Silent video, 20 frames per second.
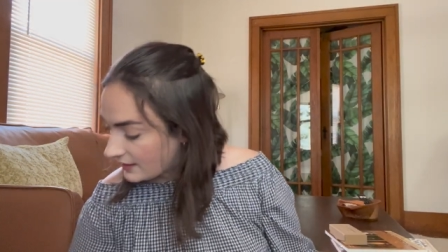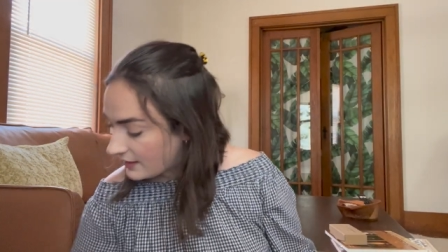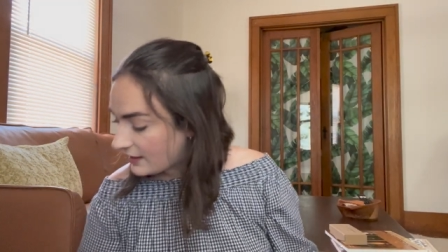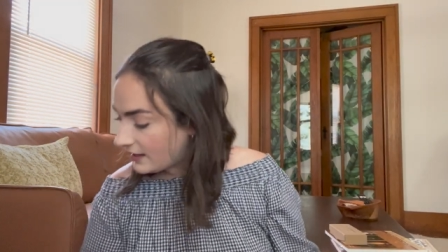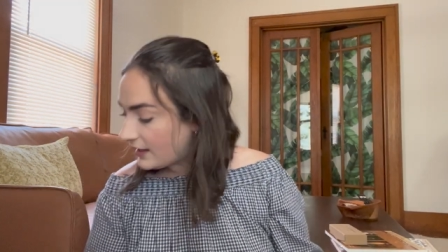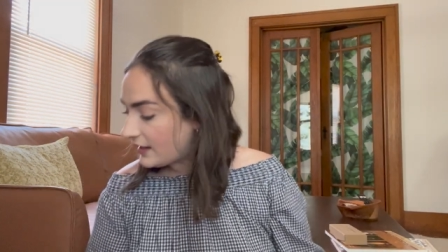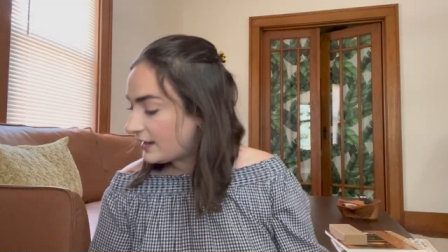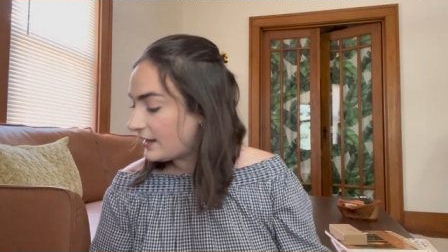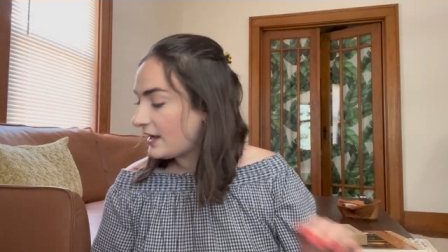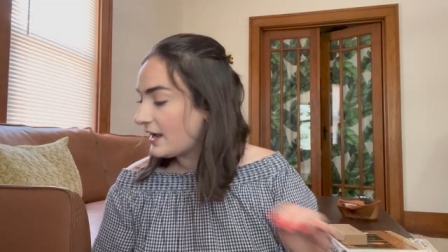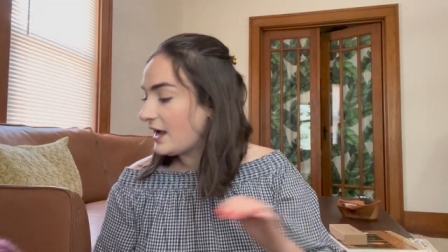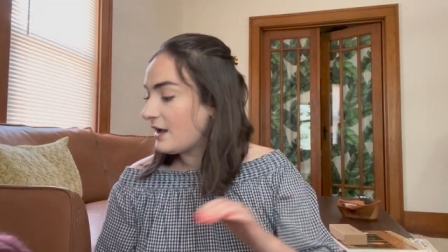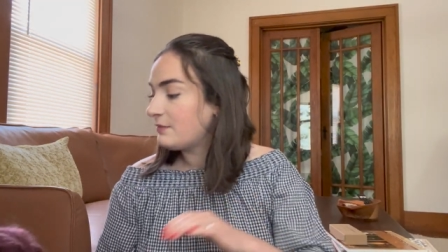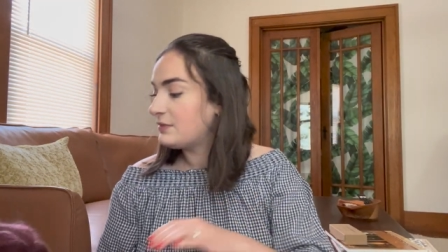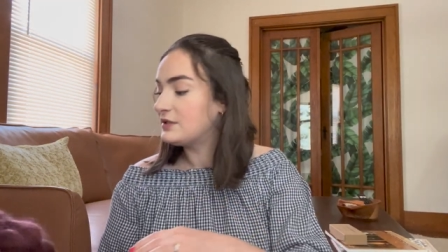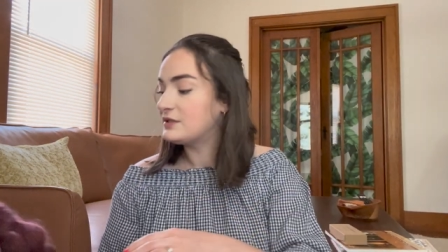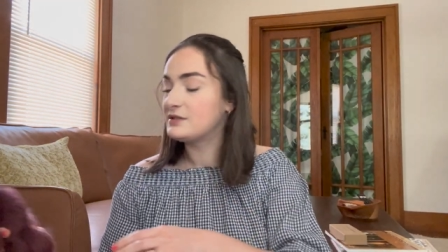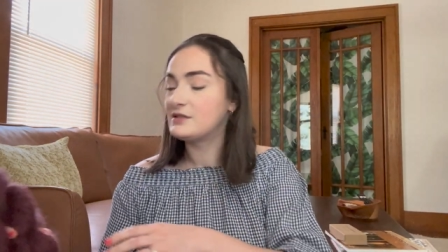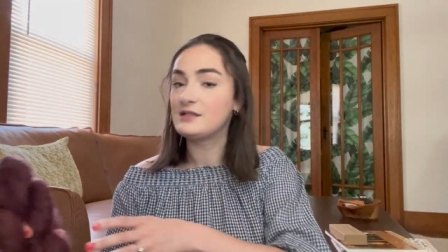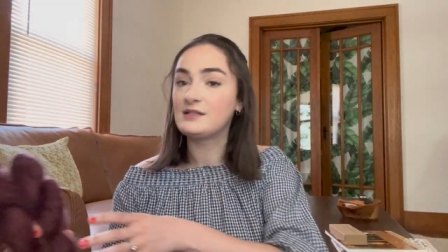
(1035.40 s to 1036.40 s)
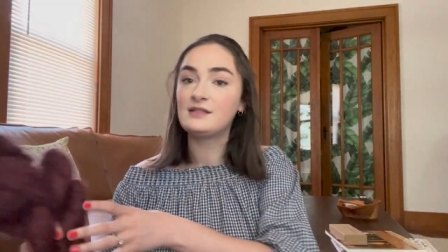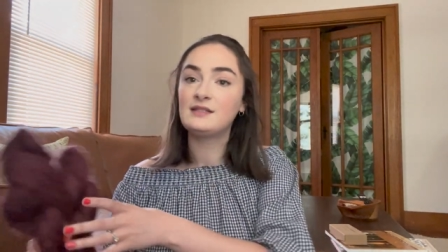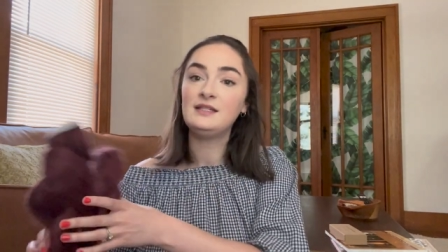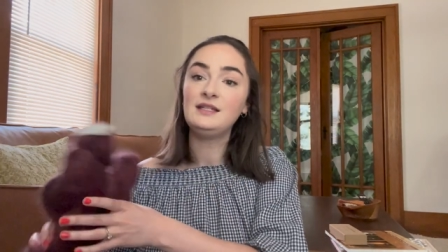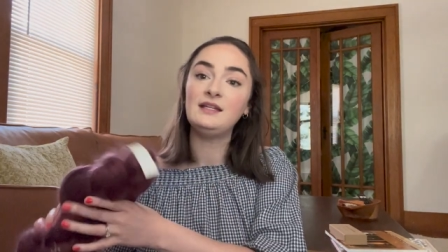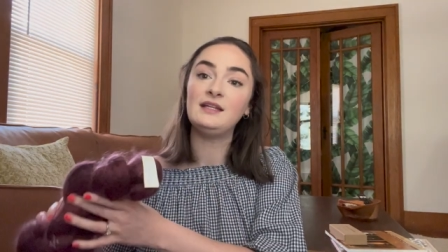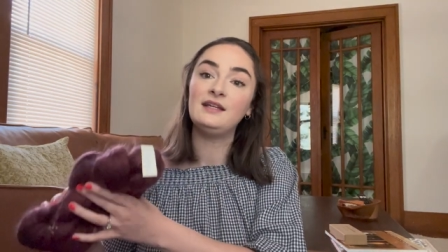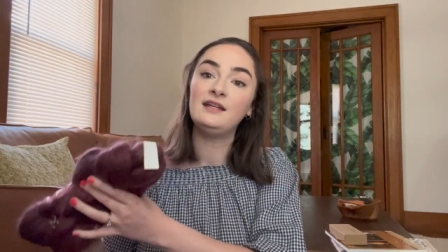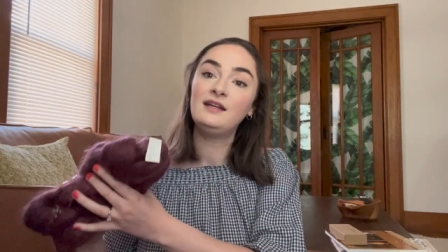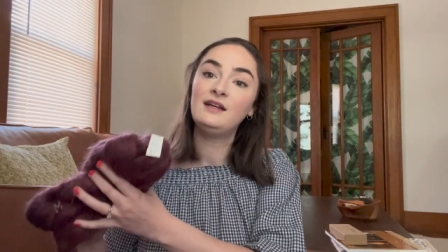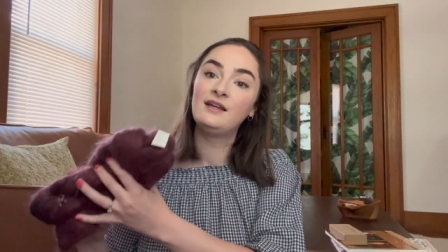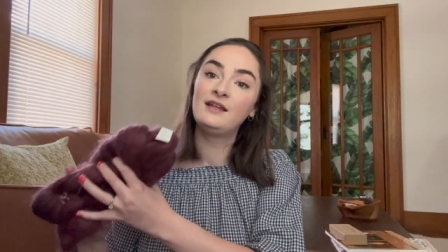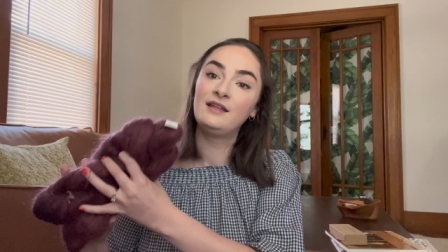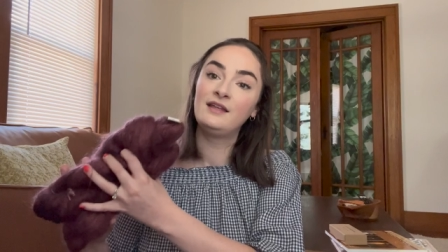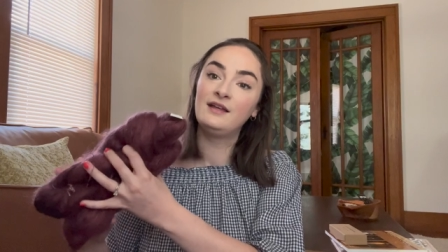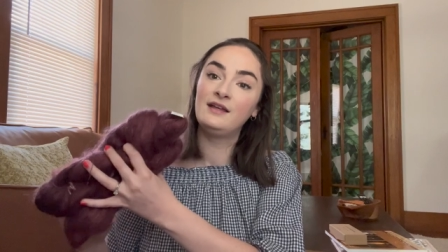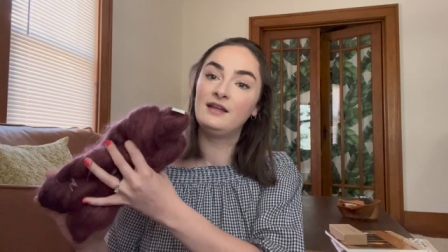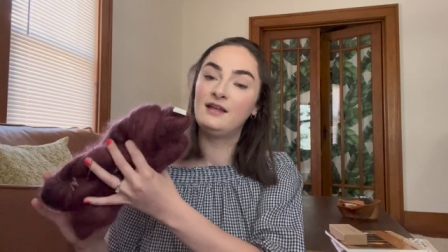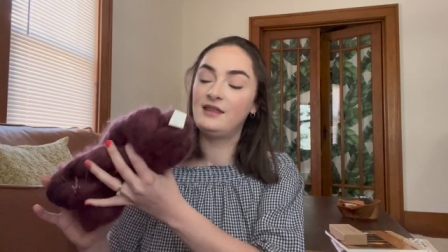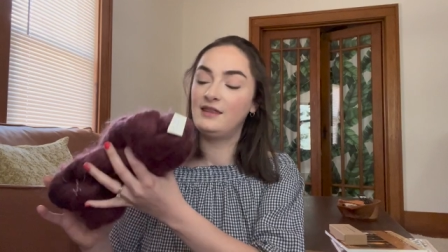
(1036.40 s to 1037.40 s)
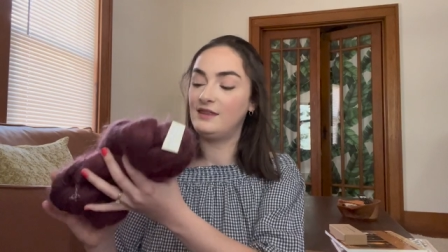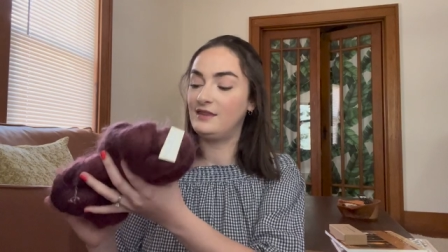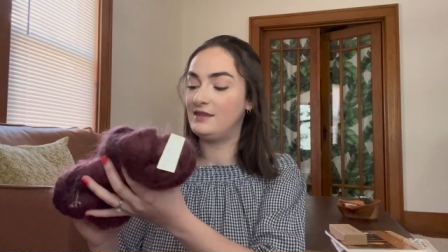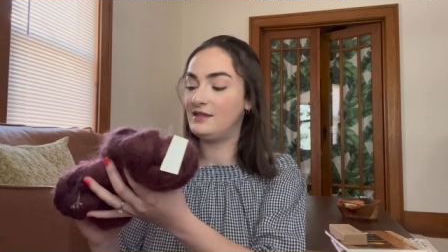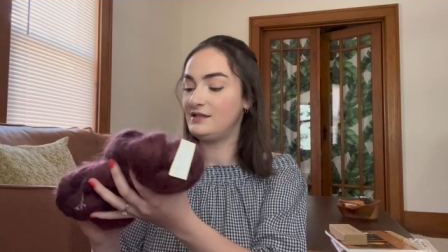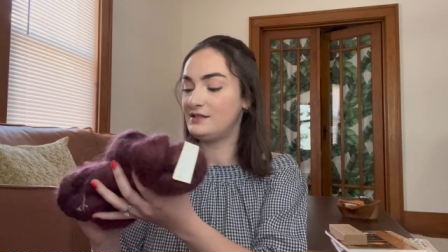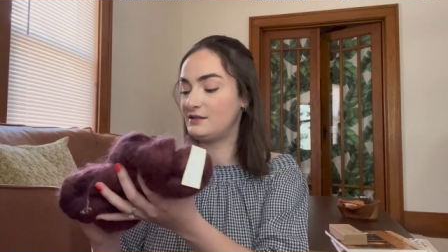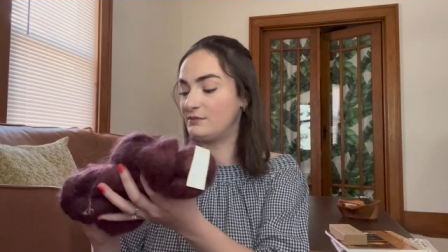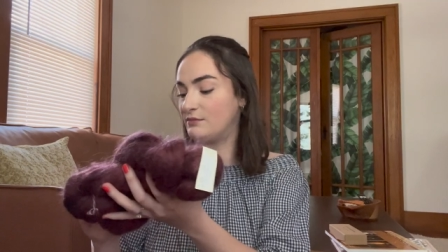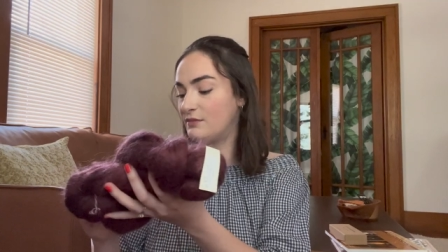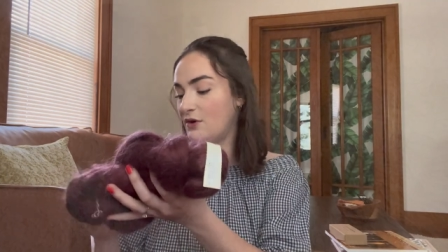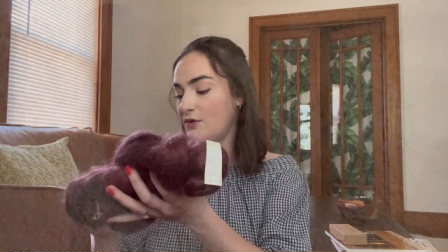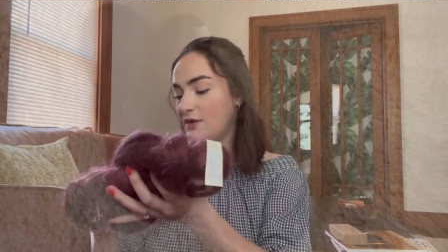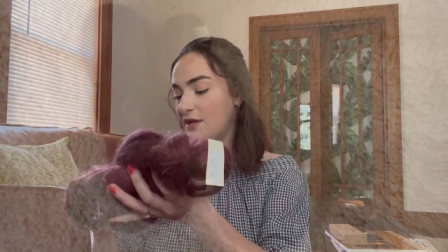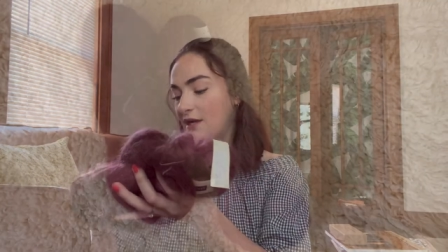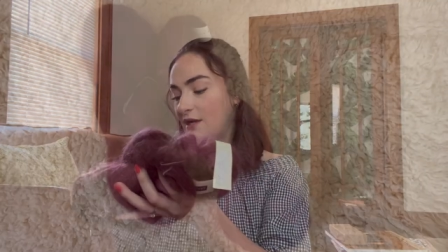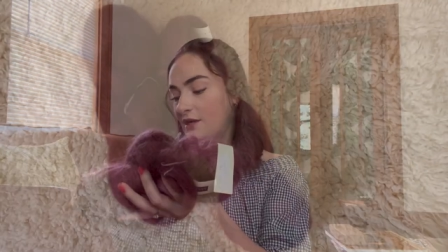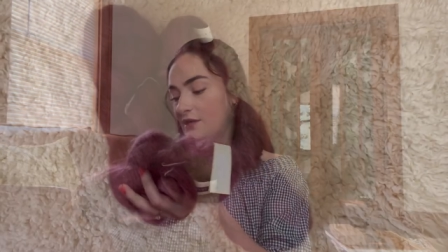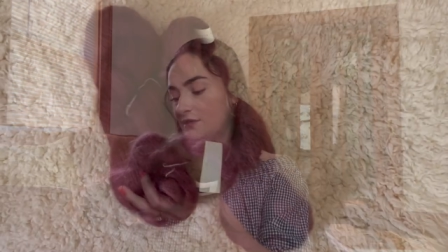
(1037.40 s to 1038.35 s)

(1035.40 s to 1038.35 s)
I happened to see this mohair.